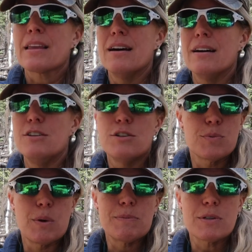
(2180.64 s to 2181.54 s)
new
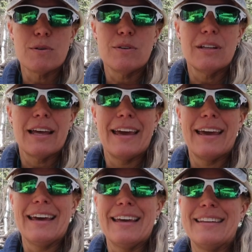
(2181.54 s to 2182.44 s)
swim school,
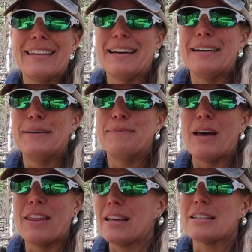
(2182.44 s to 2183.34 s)
and
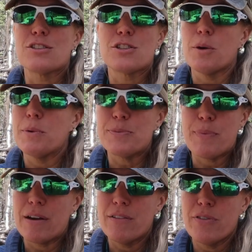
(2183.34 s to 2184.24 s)
I think it's so much
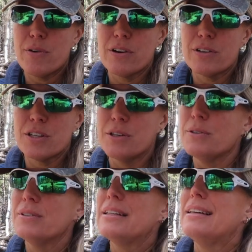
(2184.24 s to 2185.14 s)
better for her
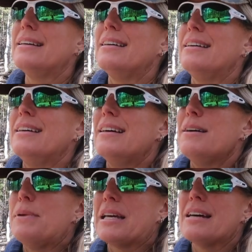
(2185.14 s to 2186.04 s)
too,
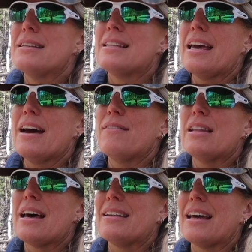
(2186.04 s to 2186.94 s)
because they have a
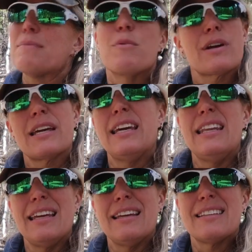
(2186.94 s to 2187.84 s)
lot of like more
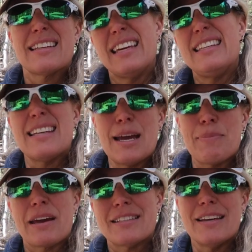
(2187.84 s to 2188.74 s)
kid type
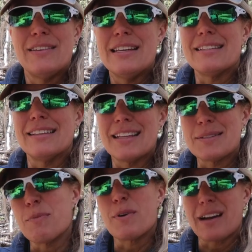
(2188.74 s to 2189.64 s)
activities, and
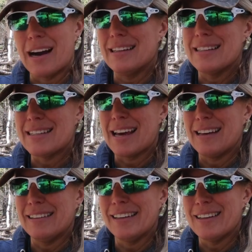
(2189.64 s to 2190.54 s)
that's more Kyla
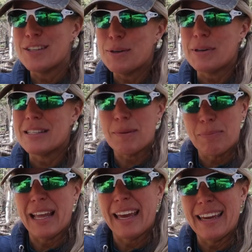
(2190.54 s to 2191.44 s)
style. You know, she wants to
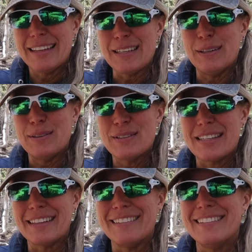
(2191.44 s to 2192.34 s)
play too
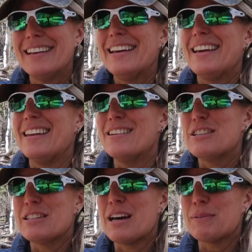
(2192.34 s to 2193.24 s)
still. You know,
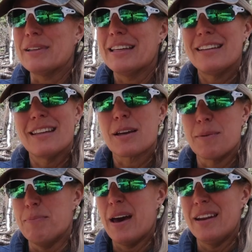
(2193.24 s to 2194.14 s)
she's not really into the
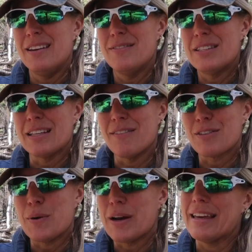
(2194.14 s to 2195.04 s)
competitive stuff
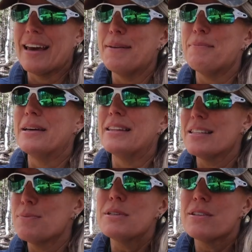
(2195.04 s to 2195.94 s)
quite yet, but
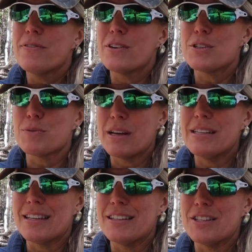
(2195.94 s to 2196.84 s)
this was the first
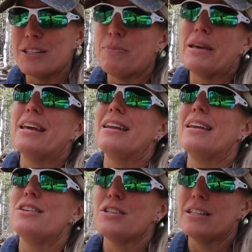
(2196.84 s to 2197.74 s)
race that she's been in,
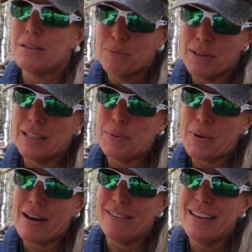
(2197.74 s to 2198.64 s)
and she did really
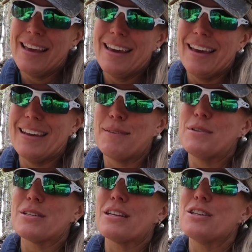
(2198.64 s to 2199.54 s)
well. And I'm
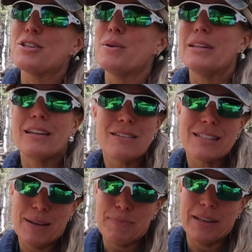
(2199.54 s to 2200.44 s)
just gonna show a little
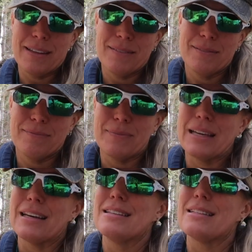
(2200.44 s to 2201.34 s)
snippet,
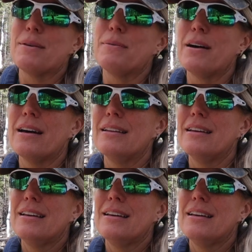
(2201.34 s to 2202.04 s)
because I'm a